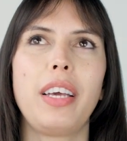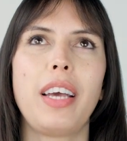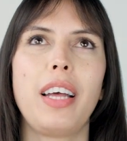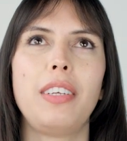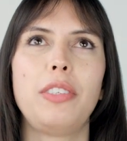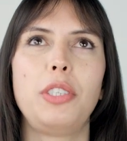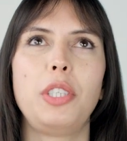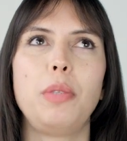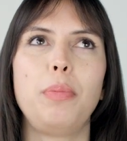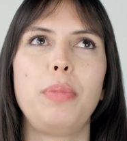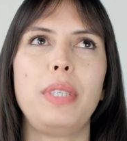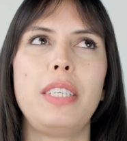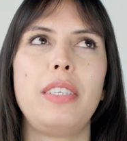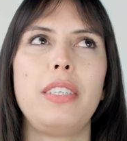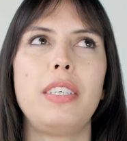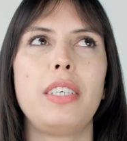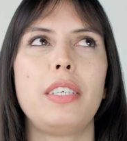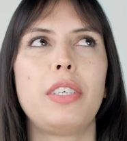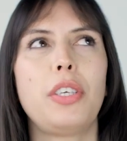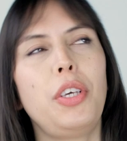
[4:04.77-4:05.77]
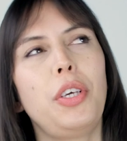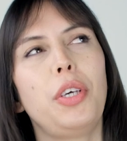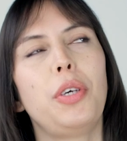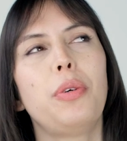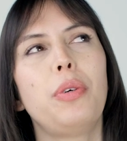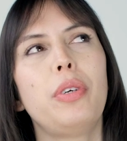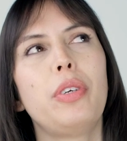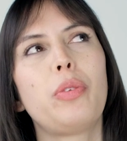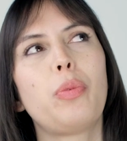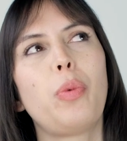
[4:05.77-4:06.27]

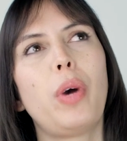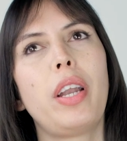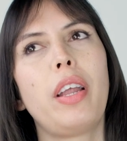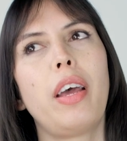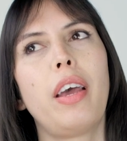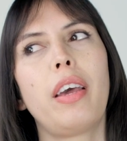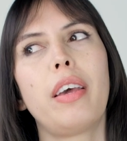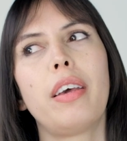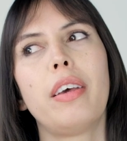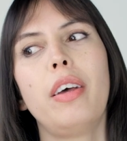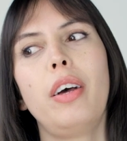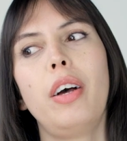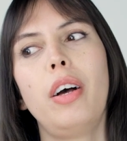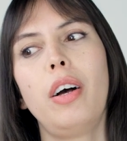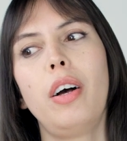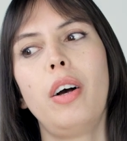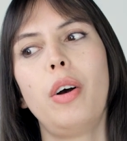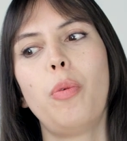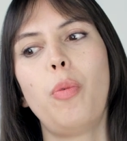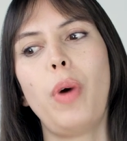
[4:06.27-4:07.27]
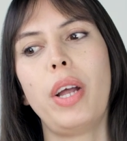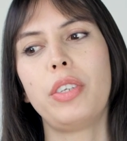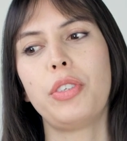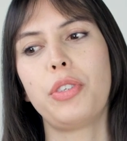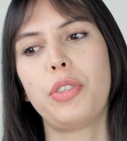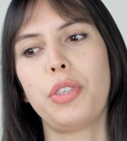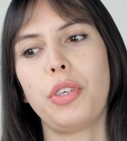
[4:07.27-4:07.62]
LGBTQ is when I went